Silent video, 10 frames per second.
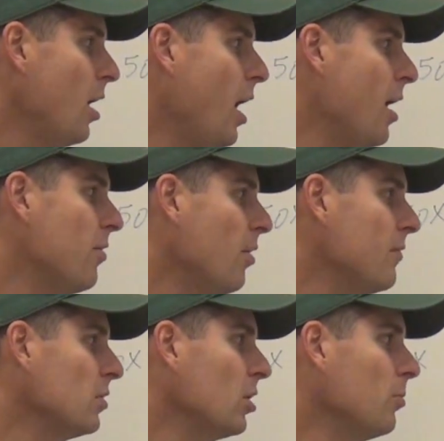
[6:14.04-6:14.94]
They'll have
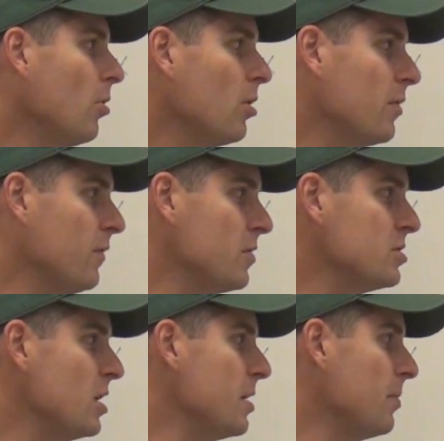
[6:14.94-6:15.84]
a little more
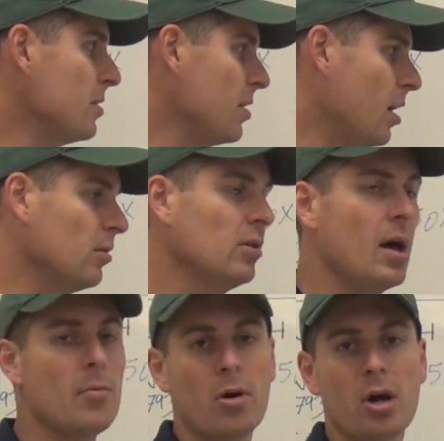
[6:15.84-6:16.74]
diversity, but a
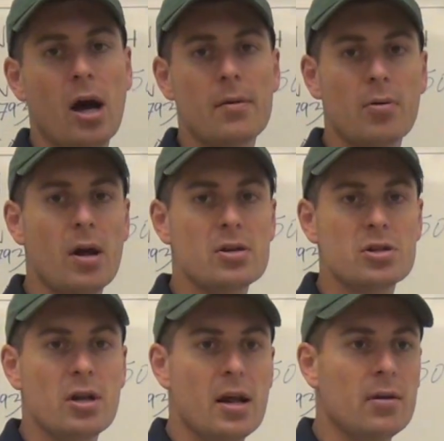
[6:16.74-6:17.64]
lot more cotton
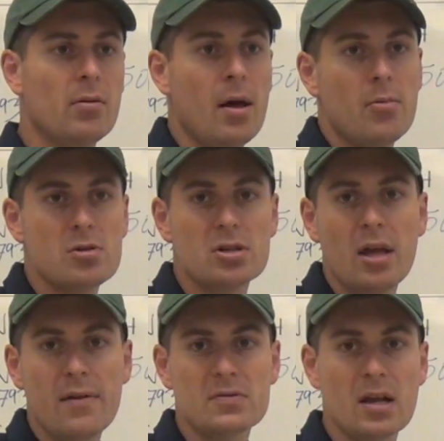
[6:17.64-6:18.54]
production and a lot more
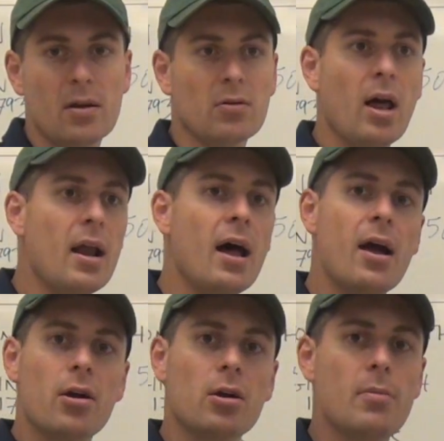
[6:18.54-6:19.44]
slaves, and a lot
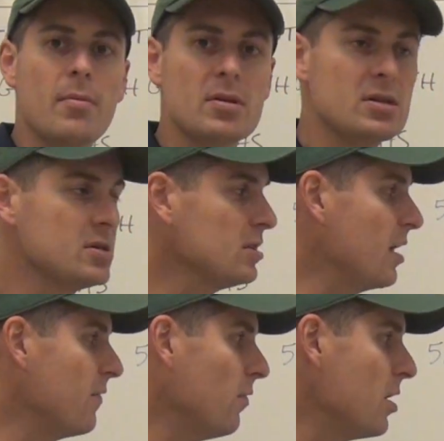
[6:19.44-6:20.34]
higher commitment to
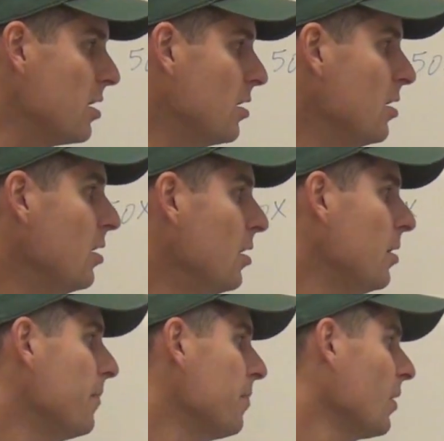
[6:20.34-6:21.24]
slavery.
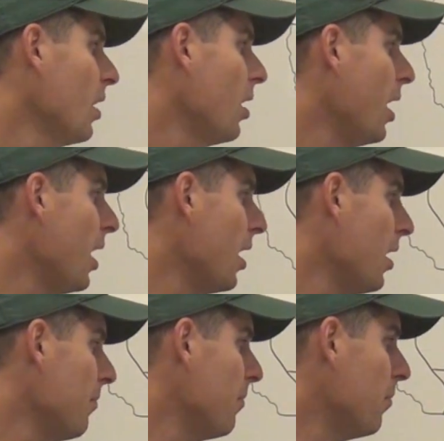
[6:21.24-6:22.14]

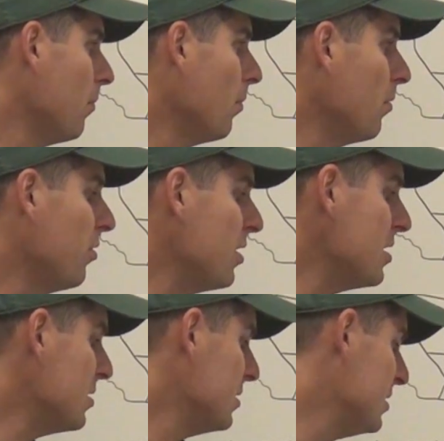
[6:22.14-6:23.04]
The